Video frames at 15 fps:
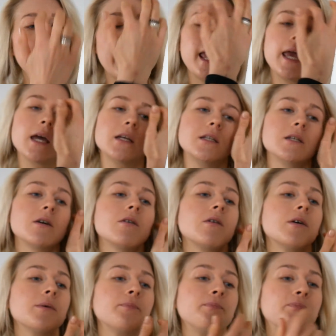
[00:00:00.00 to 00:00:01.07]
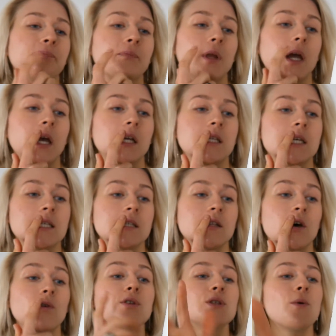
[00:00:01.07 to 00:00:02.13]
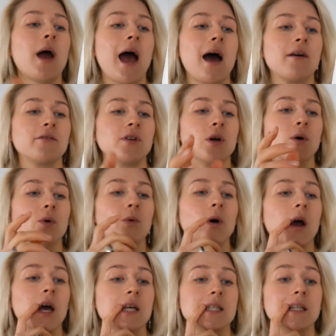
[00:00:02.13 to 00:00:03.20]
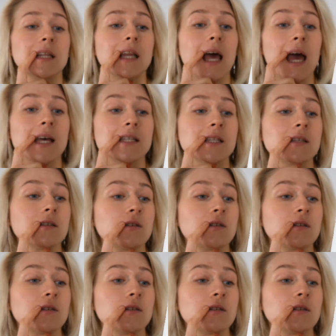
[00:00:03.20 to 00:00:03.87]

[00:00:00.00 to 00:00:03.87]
And it doesn't also have no SLS,